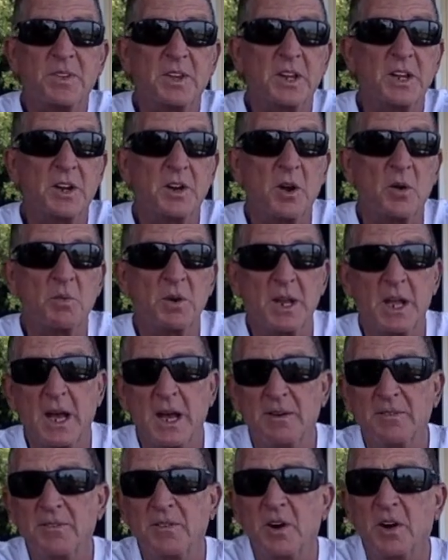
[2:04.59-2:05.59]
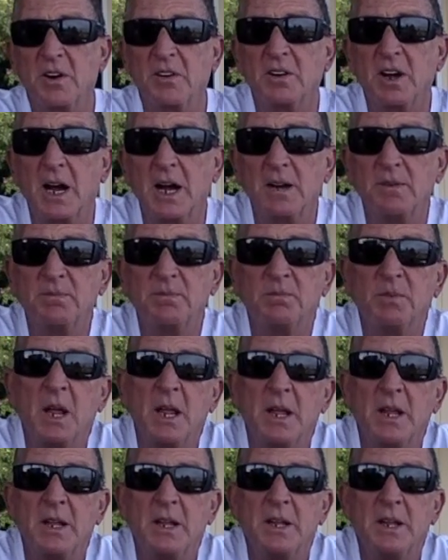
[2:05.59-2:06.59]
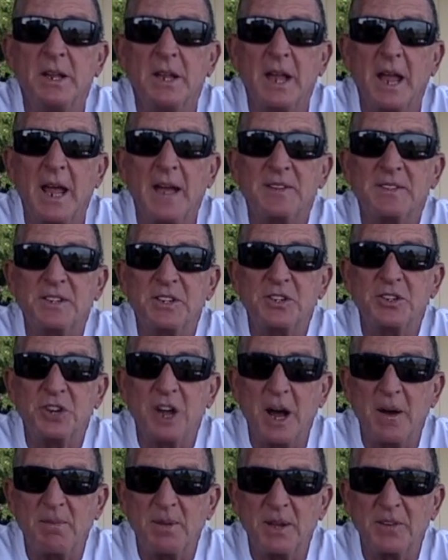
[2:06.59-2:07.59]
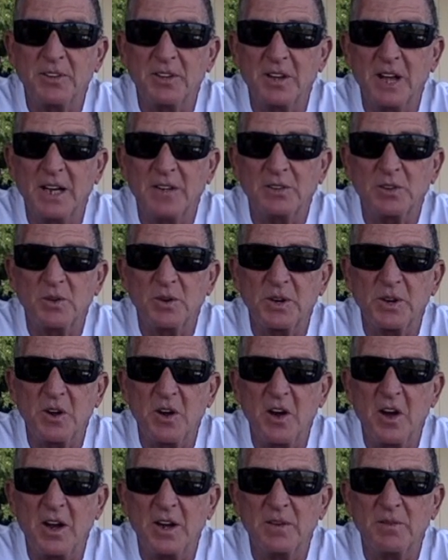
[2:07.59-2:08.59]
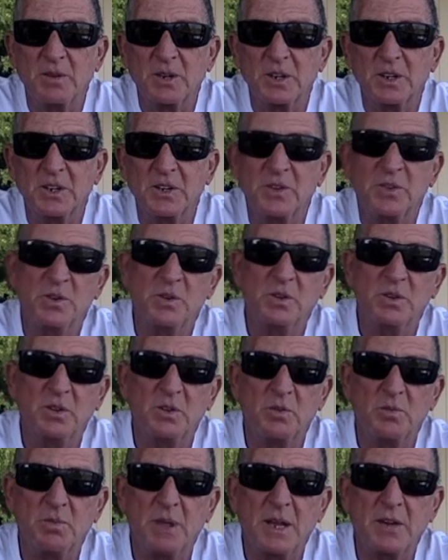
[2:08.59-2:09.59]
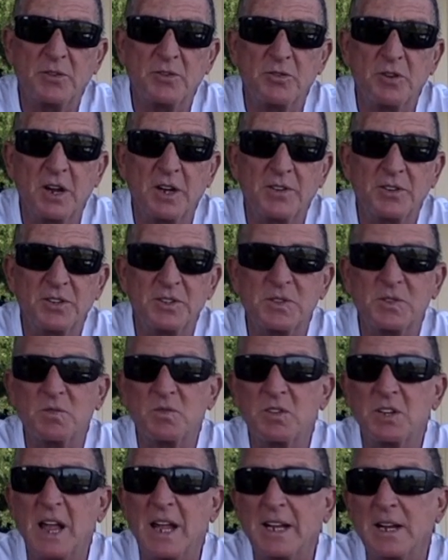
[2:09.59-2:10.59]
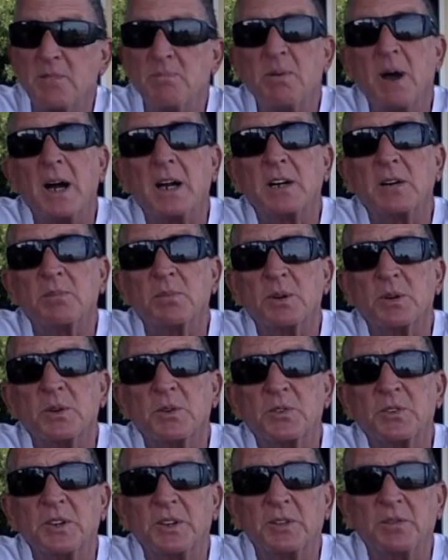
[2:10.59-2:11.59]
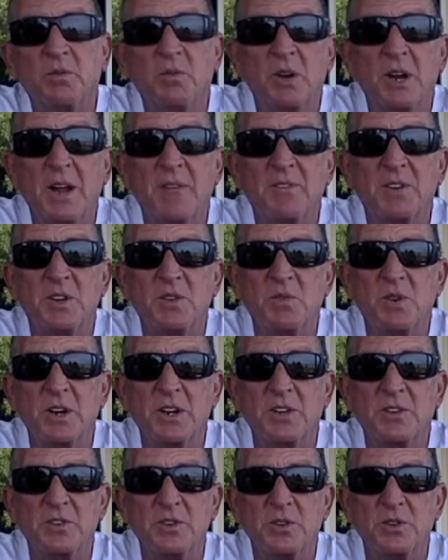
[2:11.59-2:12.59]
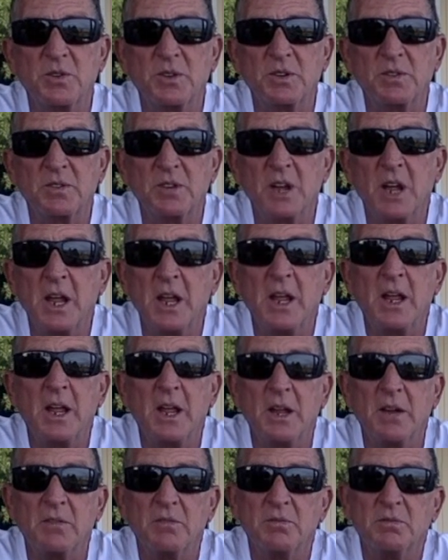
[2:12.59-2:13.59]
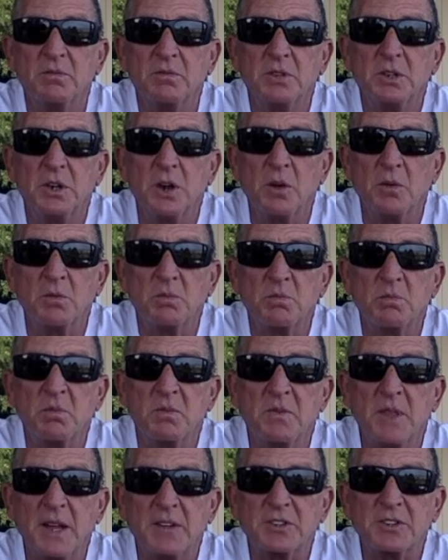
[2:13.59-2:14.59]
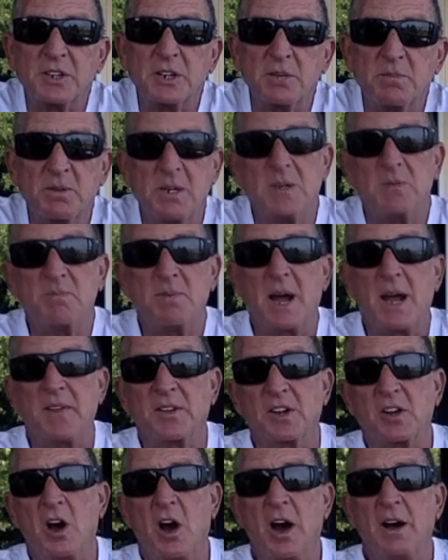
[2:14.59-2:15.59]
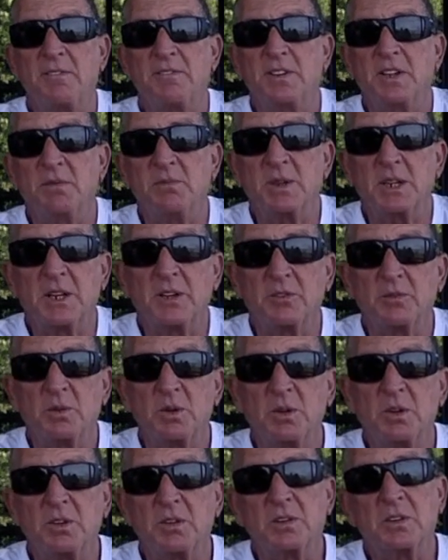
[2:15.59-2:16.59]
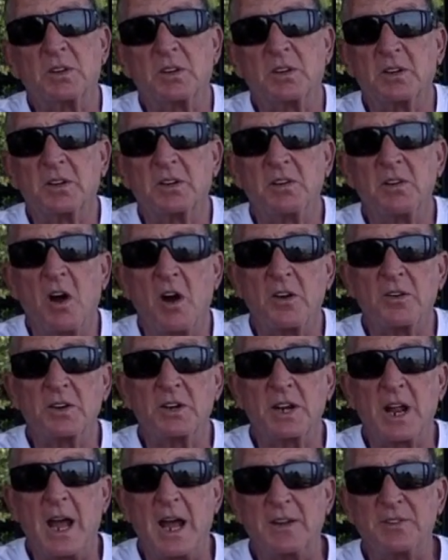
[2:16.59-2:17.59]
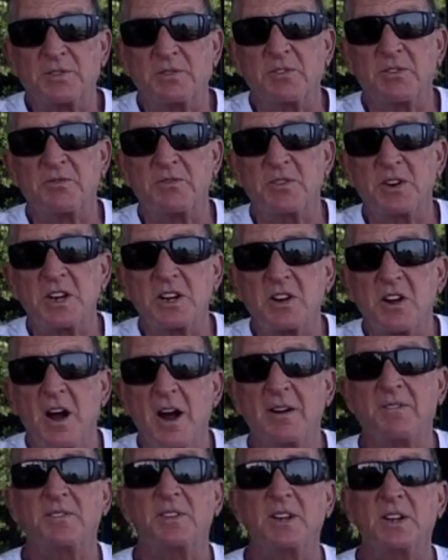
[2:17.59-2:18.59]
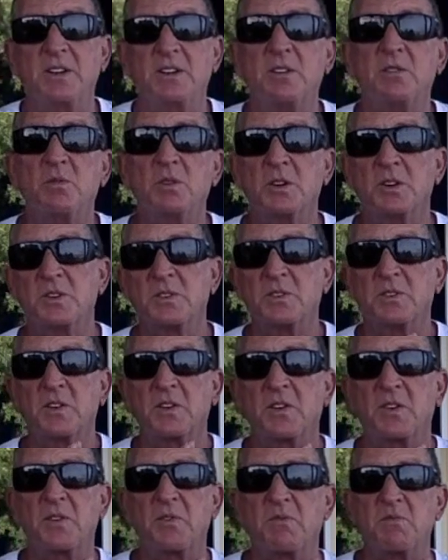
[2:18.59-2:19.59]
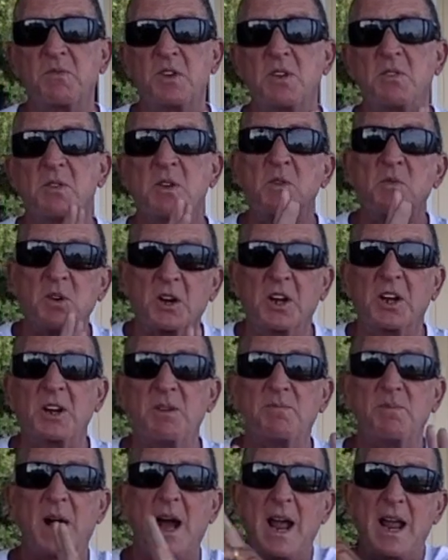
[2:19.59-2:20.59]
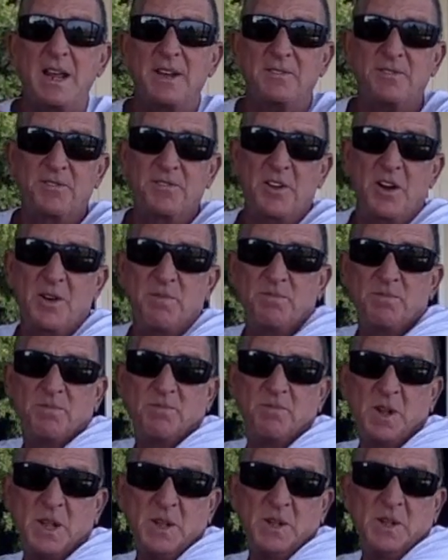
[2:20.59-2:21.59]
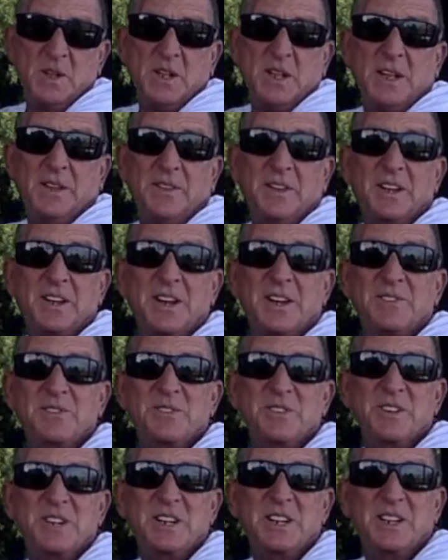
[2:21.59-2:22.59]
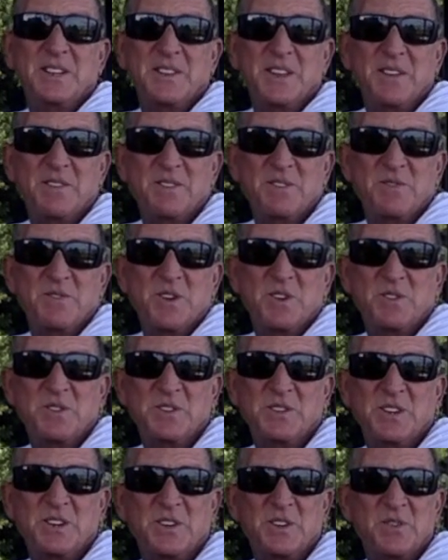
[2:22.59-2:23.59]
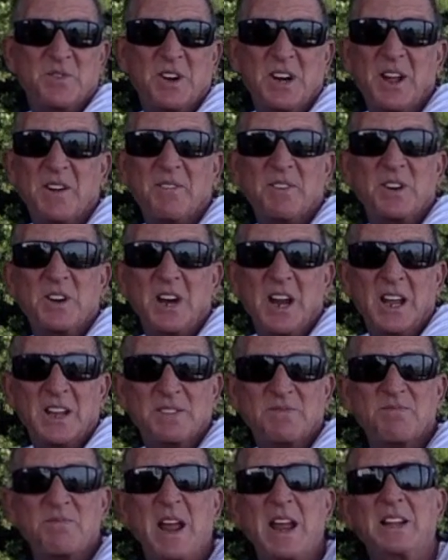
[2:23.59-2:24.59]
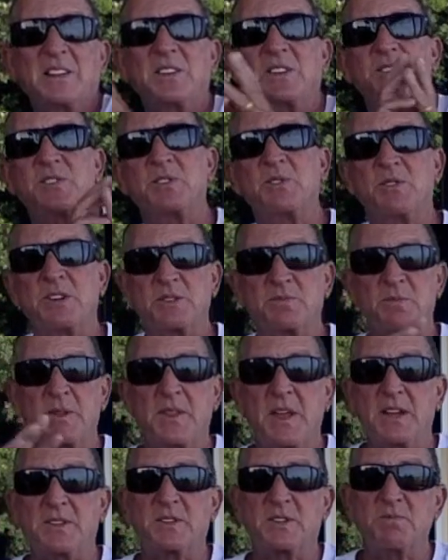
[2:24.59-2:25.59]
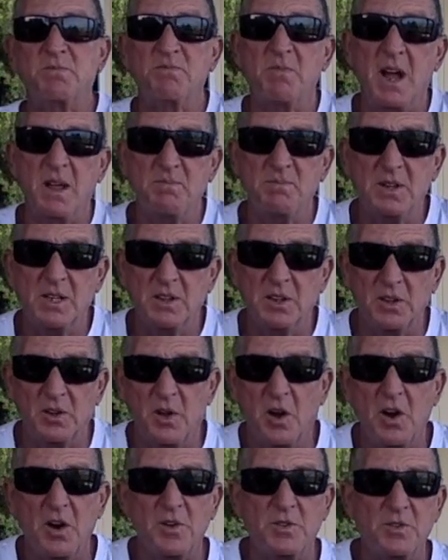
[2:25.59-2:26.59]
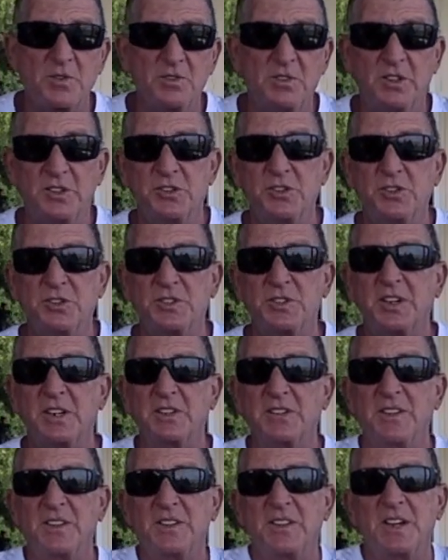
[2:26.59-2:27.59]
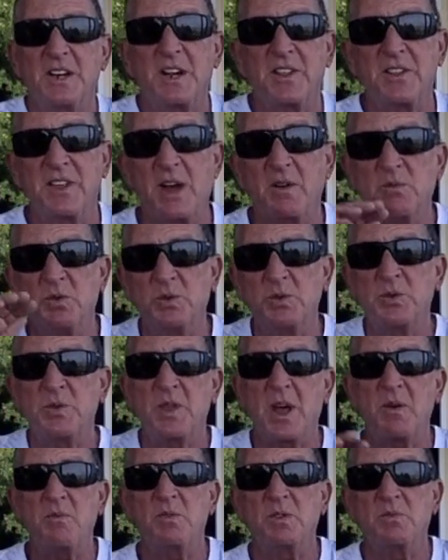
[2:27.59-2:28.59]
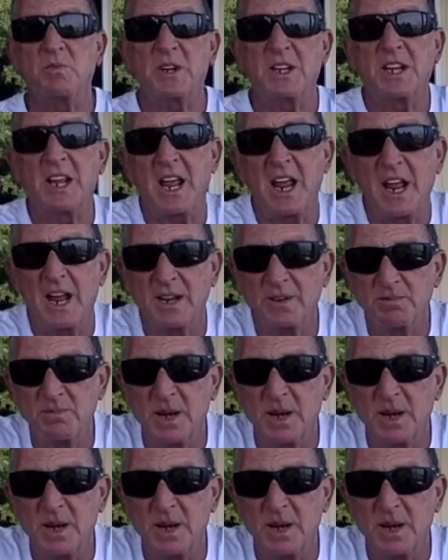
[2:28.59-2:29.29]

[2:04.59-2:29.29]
We have our Etsy shop has a lot going on, and we're going to do a little Patreon, just like $1 a person, whatever you want to do. And, that's going to be to buy the coffee, because we aren't going to ask for free coffee. In theory, we're going to buy it from the country, and they would roast it or whatever and mail it to us. But that might be a little harder logistically than I thought. We'll do that when we can.